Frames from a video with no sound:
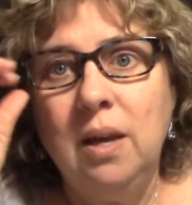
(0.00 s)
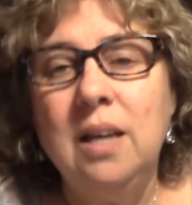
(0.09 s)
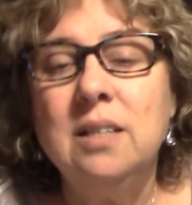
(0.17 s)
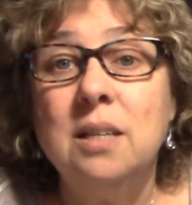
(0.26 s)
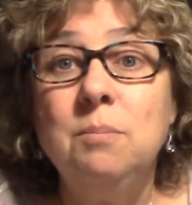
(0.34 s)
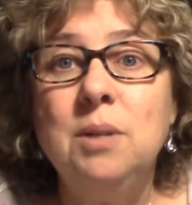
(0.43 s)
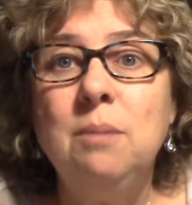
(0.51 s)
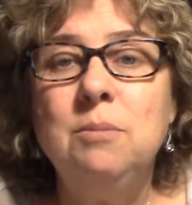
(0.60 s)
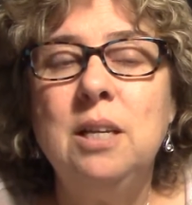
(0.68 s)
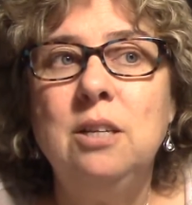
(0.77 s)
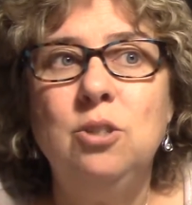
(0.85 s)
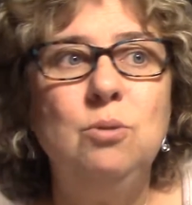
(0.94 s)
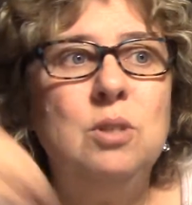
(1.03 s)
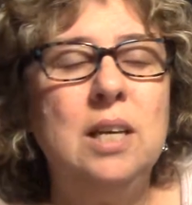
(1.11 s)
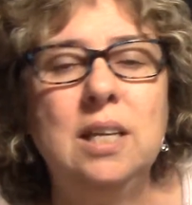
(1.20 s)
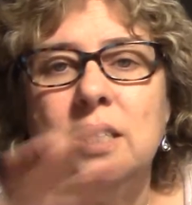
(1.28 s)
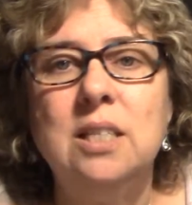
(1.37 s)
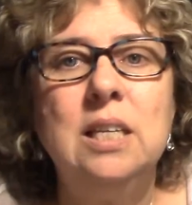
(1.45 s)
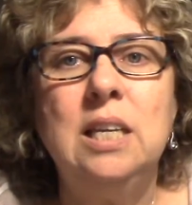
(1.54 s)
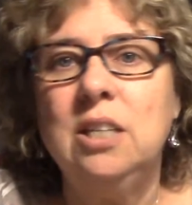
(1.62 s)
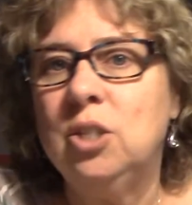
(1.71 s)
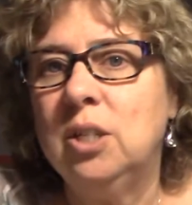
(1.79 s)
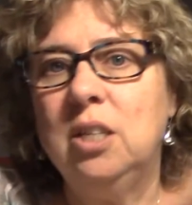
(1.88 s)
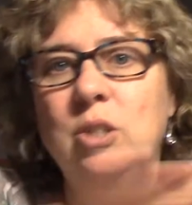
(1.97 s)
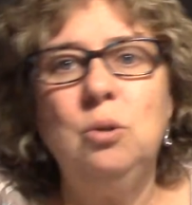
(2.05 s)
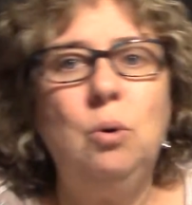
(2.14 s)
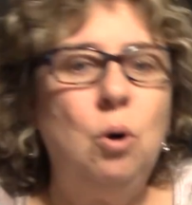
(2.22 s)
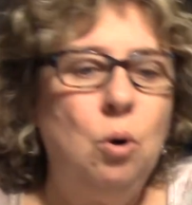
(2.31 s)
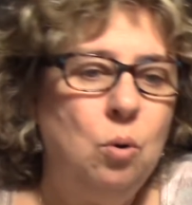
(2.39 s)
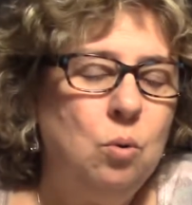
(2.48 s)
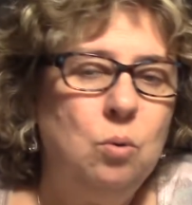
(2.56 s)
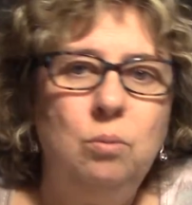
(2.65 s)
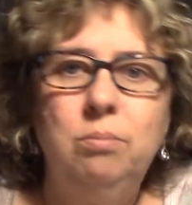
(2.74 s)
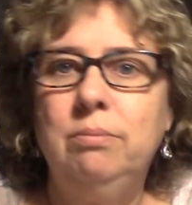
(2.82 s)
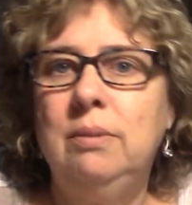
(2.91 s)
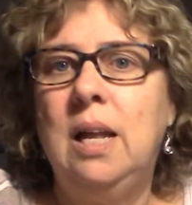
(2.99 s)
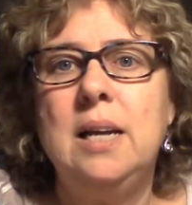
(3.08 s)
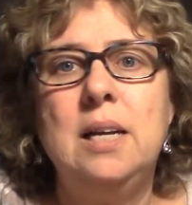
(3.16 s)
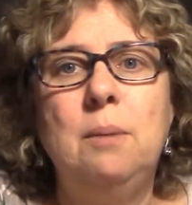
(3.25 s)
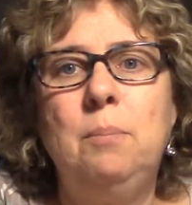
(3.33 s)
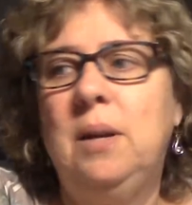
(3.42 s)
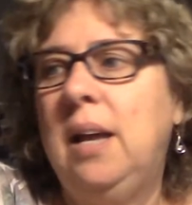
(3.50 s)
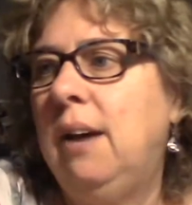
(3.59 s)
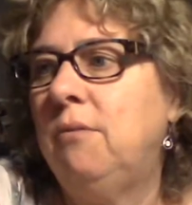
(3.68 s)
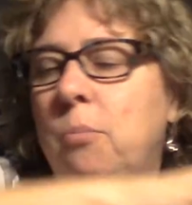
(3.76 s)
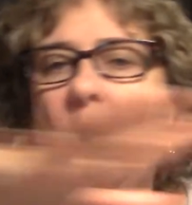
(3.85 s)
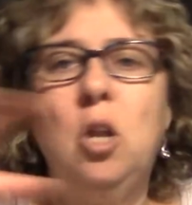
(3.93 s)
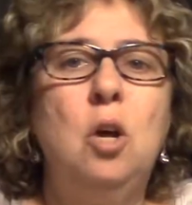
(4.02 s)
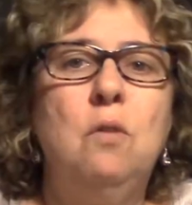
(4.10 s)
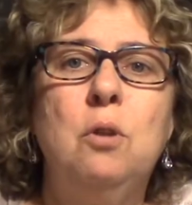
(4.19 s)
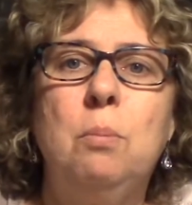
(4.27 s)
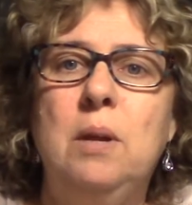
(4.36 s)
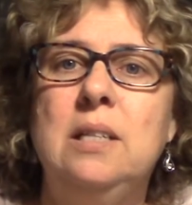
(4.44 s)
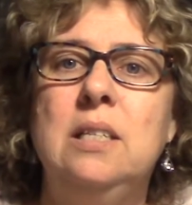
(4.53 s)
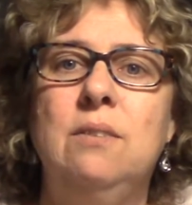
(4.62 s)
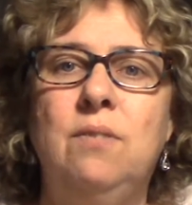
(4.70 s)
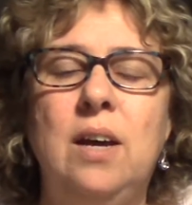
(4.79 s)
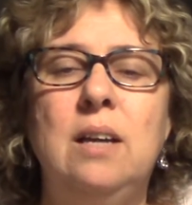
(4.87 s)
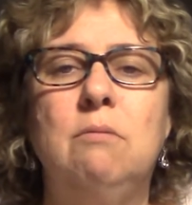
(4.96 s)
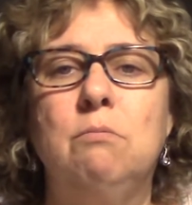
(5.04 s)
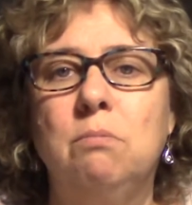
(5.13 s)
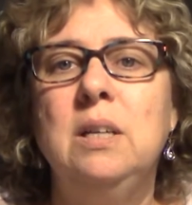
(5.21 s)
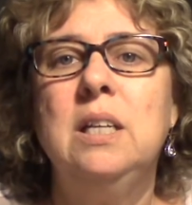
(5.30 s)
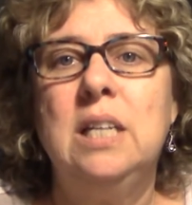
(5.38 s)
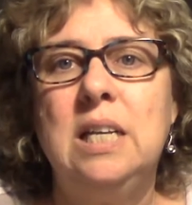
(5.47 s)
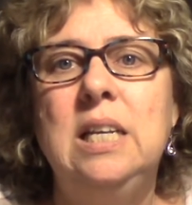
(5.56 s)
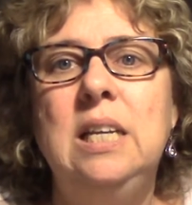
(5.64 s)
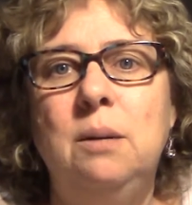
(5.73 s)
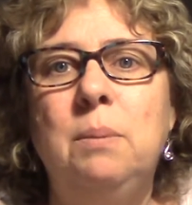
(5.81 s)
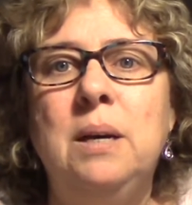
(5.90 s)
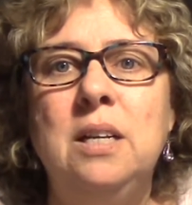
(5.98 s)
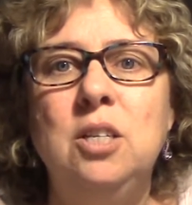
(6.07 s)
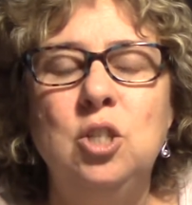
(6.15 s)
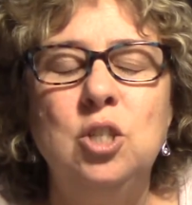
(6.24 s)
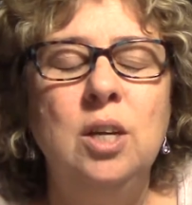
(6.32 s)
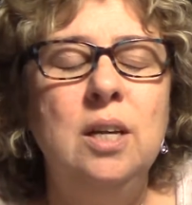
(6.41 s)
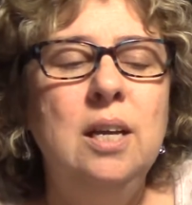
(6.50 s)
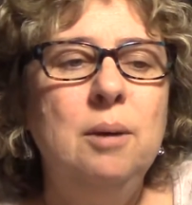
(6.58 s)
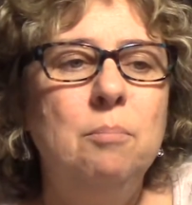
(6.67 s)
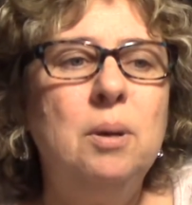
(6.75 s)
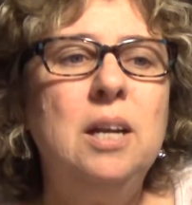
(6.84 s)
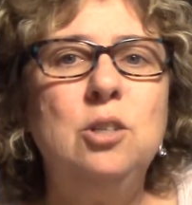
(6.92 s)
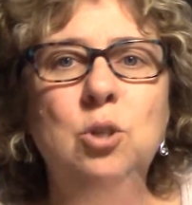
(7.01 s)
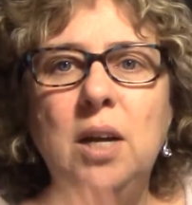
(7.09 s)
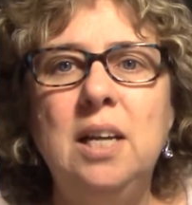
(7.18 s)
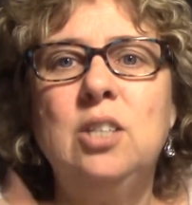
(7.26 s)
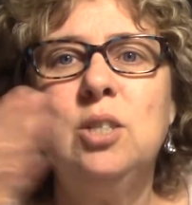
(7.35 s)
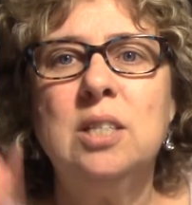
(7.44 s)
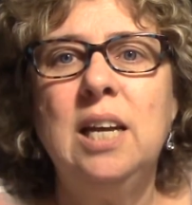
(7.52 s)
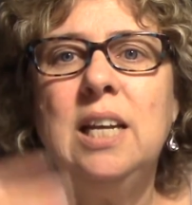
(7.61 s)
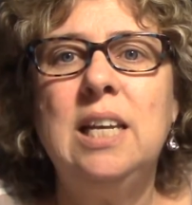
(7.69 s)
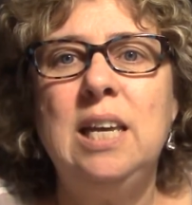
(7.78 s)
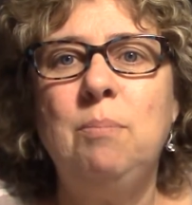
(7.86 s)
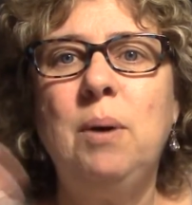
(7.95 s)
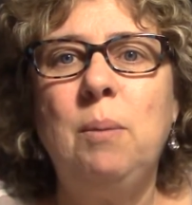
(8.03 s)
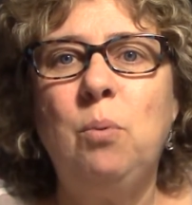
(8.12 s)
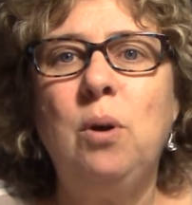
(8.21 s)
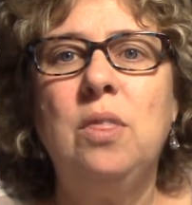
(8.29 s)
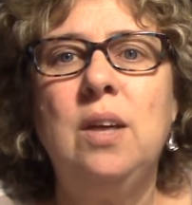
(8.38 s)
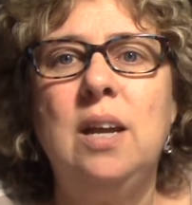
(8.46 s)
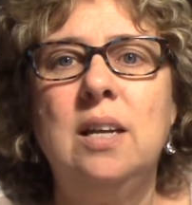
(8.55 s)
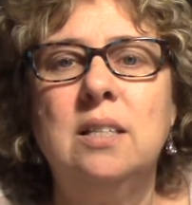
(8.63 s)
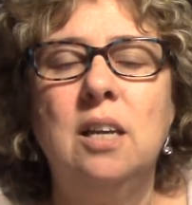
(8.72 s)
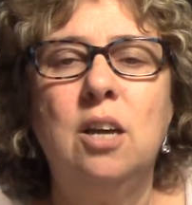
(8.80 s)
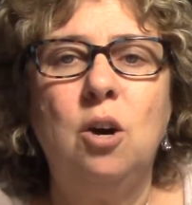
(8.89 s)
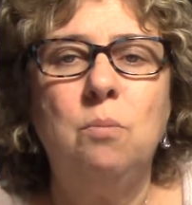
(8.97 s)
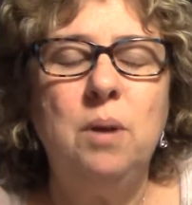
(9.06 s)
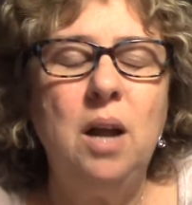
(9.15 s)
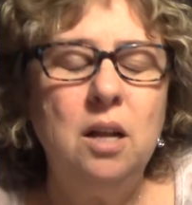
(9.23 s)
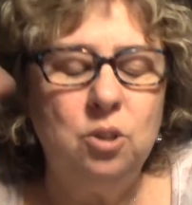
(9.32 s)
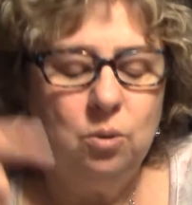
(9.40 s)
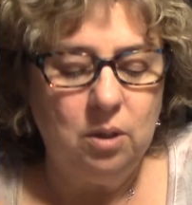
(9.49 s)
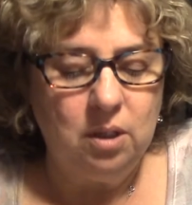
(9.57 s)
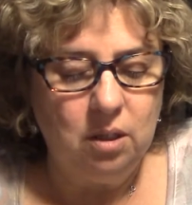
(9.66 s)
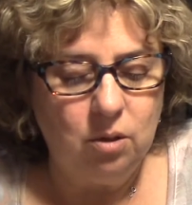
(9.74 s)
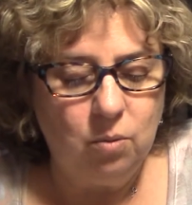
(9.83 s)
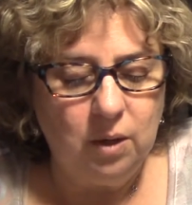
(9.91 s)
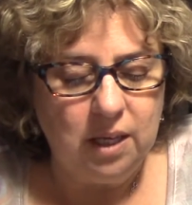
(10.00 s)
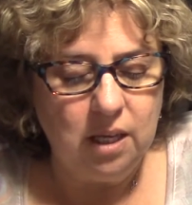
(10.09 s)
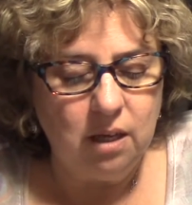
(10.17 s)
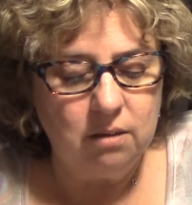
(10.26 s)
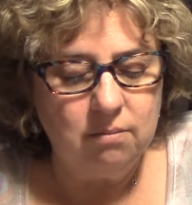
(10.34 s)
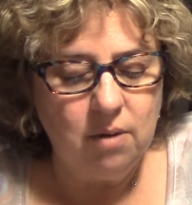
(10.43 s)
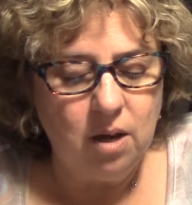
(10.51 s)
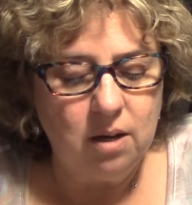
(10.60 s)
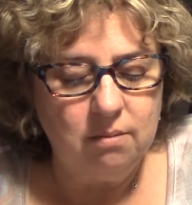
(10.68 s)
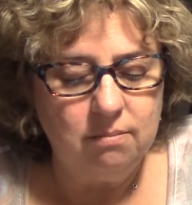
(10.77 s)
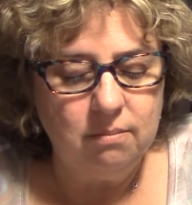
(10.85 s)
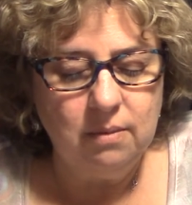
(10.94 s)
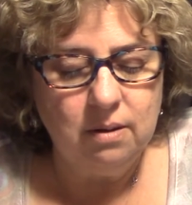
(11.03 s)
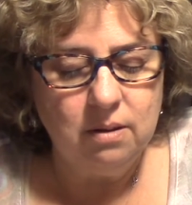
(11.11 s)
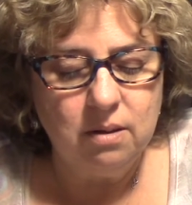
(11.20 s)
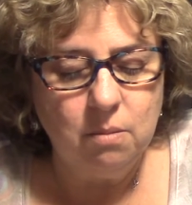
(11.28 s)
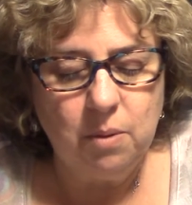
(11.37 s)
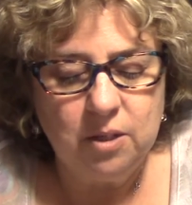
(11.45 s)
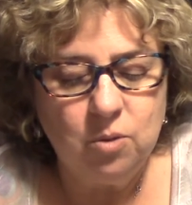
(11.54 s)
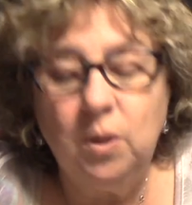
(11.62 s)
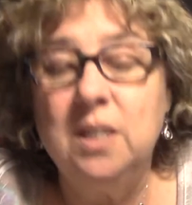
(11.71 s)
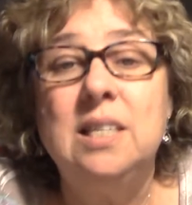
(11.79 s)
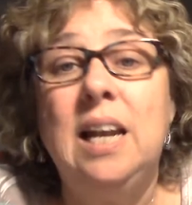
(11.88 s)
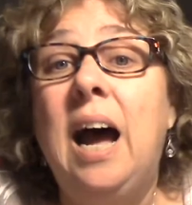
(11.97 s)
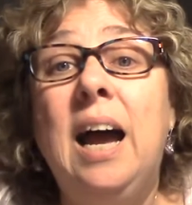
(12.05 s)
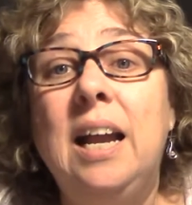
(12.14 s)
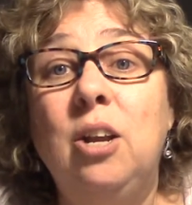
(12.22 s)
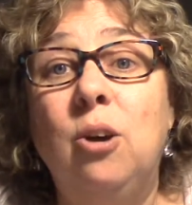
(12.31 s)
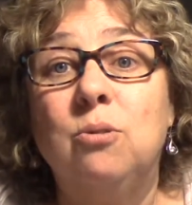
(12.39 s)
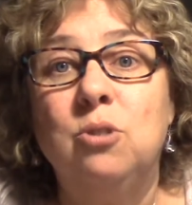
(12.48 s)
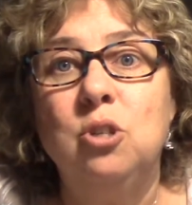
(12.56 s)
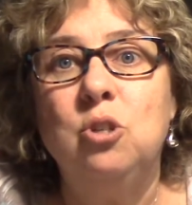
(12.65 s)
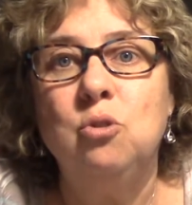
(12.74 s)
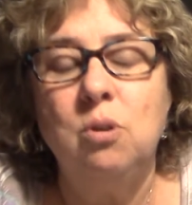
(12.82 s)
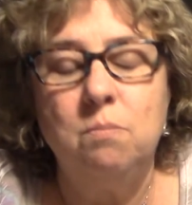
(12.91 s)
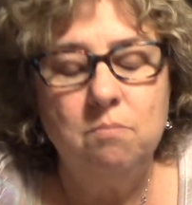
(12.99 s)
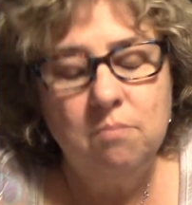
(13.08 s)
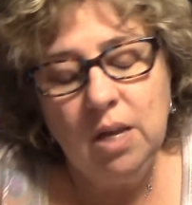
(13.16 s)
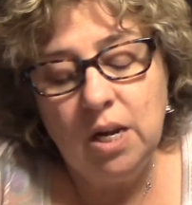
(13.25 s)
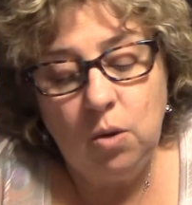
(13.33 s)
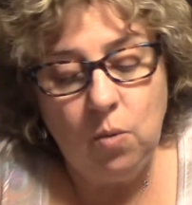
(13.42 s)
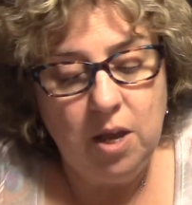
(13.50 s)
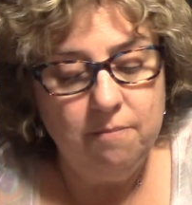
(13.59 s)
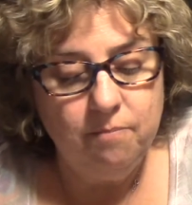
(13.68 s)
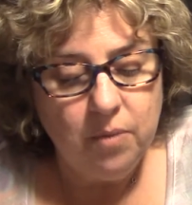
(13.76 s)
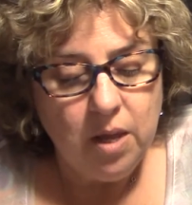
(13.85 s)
And sometimes I do take it to the kitchen and do a whole lineup and have them all over the place if I really need a bunch. But I try and just kind of keep up with it as I go. But I'll do a little quickie on the best ways that I know to do them anyway.